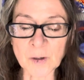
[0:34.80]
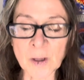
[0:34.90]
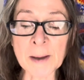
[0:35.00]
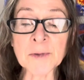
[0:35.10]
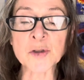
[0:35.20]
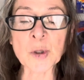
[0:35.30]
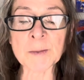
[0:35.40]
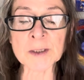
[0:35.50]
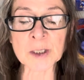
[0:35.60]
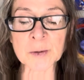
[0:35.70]
I'm
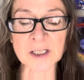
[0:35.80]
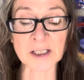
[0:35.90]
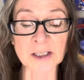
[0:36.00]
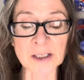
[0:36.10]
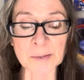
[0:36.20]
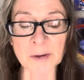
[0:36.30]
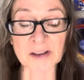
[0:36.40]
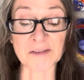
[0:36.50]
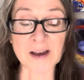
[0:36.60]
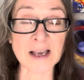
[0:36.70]
assuming it was a he by
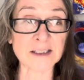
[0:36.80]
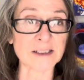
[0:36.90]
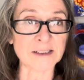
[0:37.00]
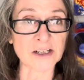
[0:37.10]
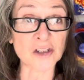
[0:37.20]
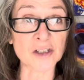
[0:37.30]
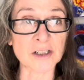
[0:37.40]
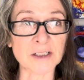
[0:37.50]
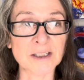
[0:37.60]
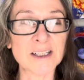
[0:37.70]
the
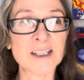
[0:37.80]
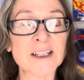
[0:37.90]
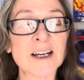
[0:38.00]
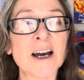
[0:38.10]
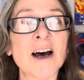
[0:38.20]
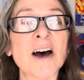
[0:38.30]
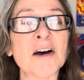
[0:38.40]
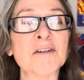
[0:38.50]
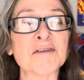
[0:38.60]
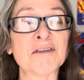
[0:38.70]
fascination
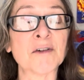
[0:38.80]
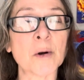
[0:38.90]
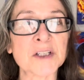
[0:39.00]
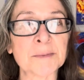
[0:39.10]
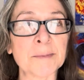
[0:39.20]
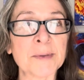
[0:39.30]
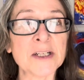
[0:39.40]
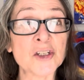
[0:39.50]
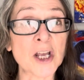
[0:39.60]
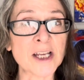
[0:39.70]
of force
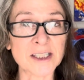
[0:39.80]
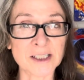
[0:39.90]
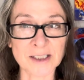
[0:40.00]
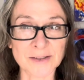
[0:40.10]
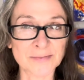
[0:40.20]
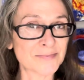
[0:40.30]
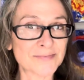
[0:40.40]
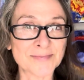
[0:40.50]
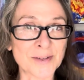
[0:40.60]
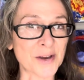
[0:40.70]
BJs.
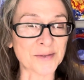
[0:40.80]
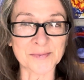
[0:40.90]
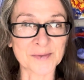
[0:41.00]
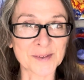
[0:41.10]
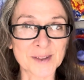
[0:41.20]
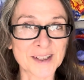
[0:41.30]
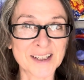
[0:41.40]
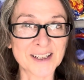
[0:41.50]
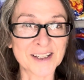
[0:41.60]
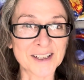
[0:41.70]
No,
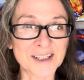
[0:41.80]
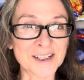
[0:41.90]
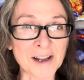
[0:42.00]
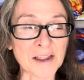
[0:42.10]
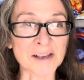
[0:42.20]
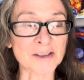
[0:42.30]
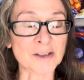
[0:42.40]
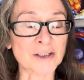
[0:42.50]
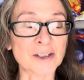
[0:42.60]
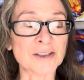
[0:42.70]
not this
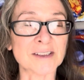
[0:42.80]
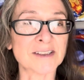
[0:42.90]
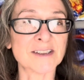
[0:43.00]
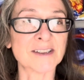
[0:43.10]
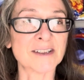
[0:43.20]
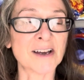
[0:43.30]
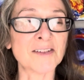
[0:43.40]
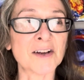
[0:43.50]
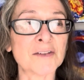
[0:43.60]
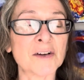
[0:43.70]
girl. I
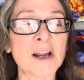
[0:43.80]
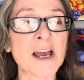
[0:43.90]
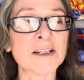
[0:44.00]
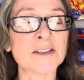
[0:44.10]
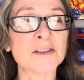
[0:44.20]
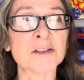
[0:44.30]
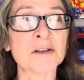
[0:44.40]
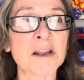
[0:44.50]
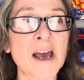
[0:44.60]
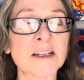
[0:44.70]
never had to do
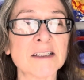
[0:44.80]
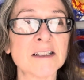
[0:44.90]
that.